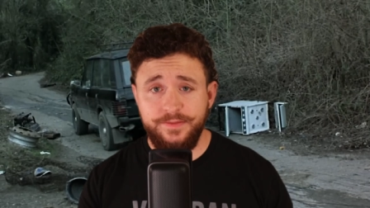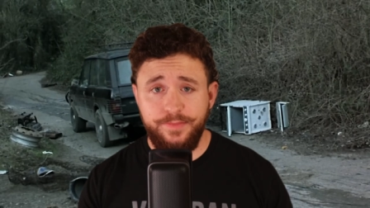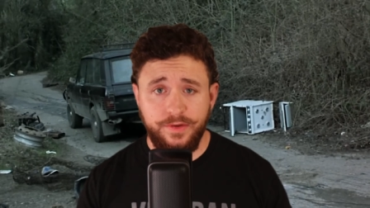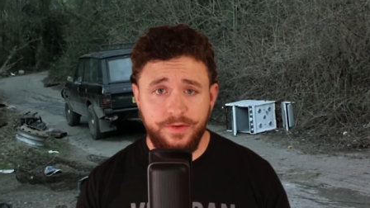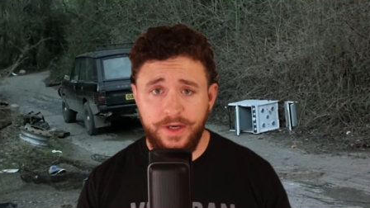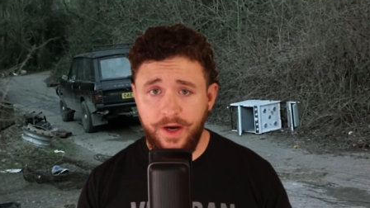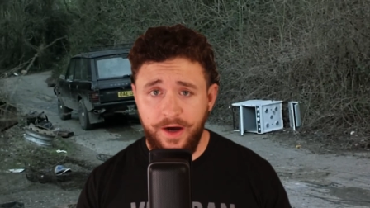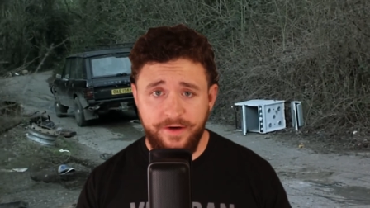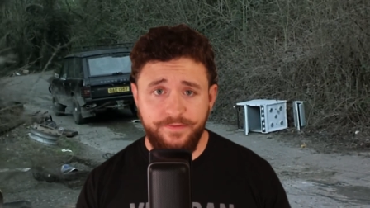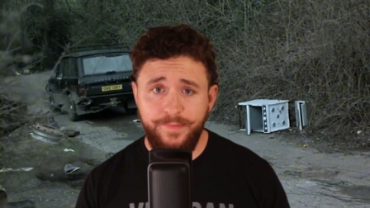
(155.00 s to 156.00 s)
to pull it
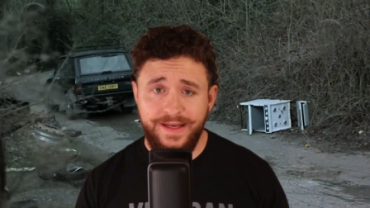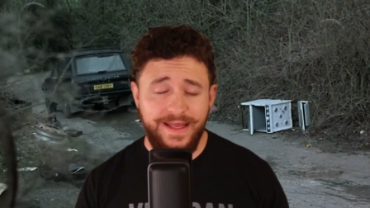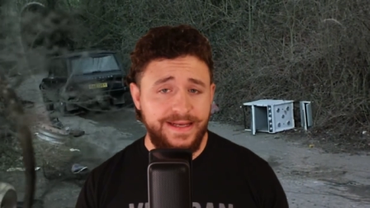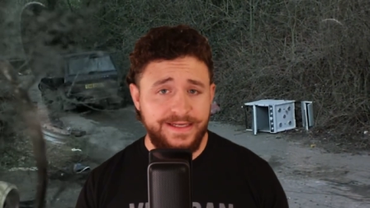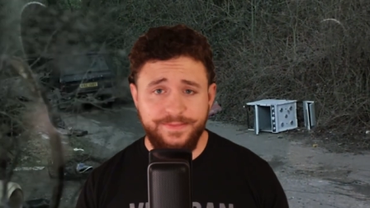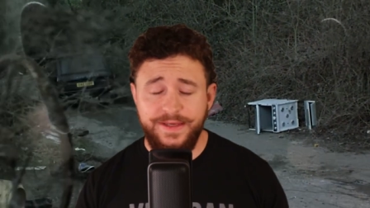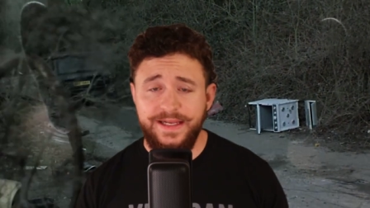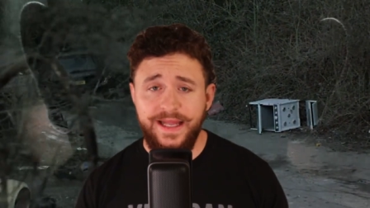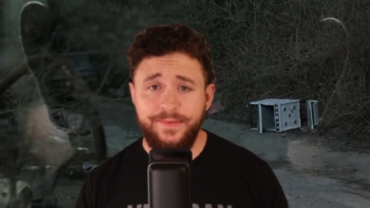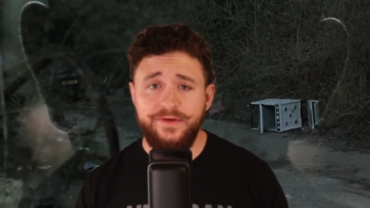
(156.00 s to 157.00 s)
off, but end up
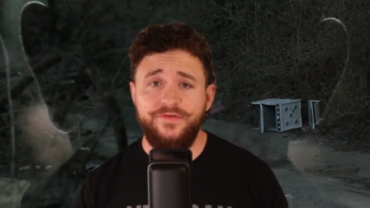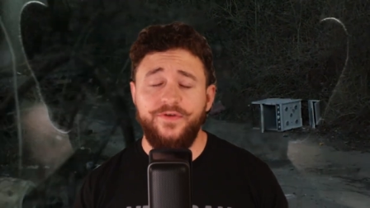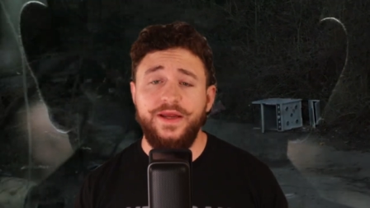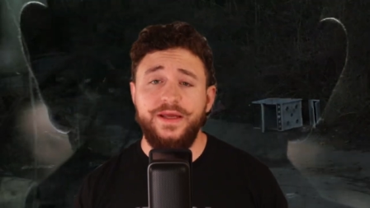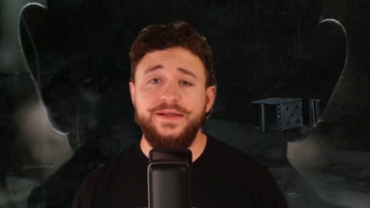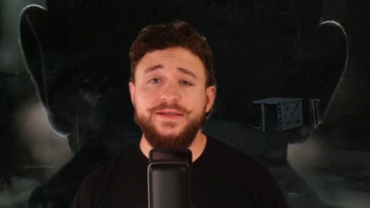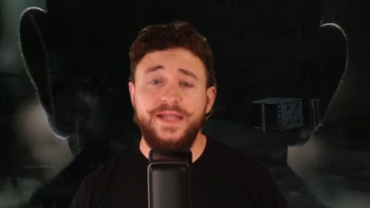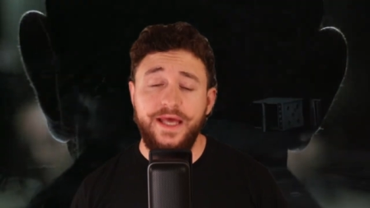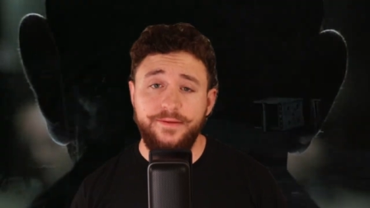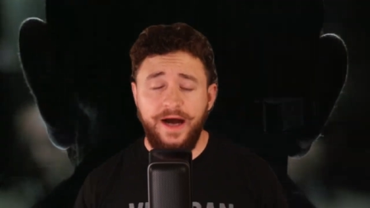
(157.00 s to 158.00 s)
kidnapping Frankie instead.